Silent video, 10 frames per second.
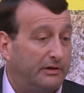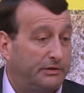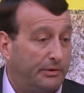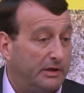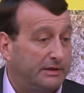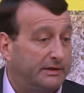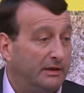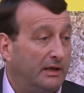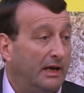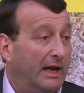trust.
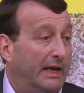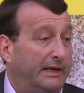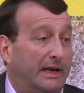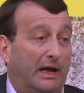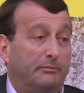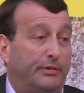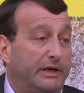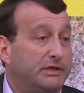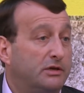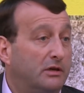And I'm
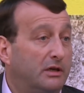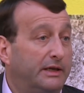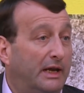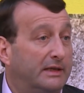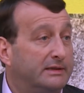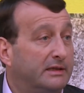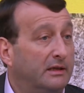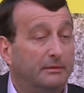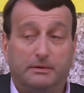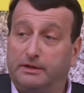pretty sure that,
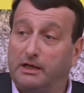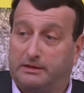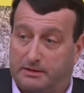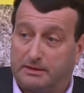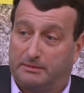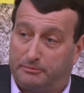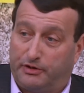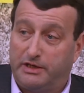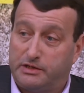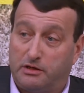not
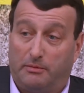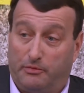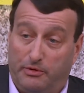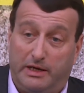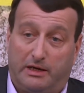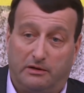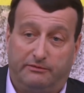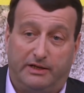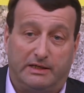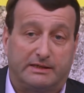pretty sure, I'm really
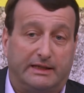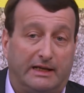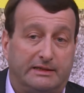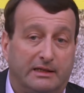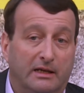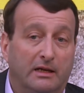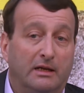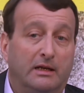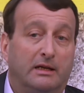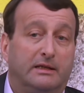convinced that
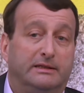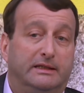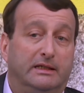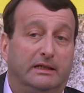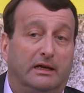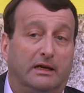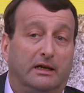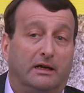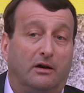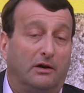the
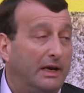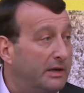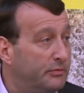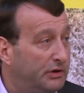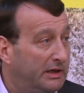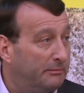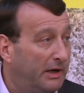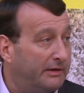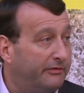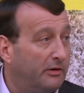online booking
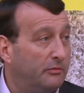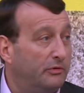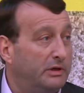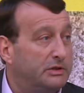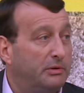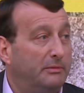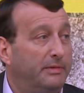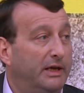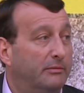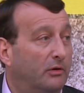platform, which will
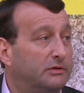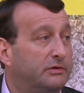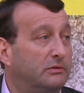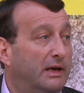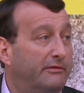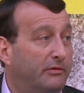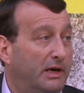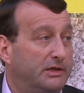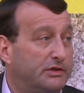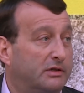be able to
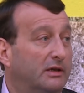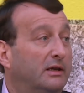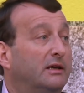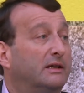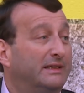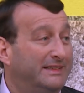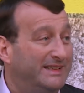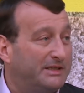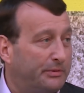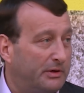leverage
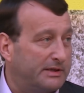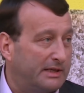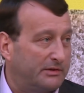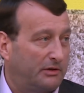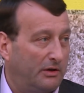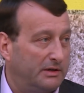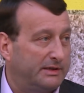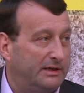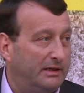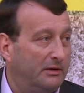this trust as a
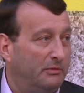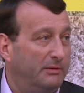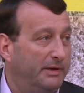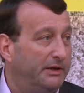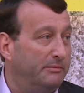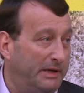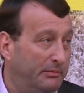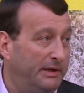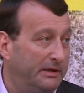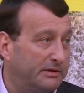currency, will be the big
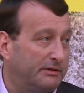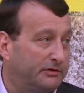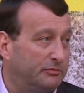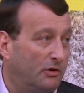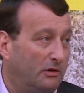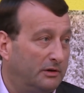winners of tomorrow.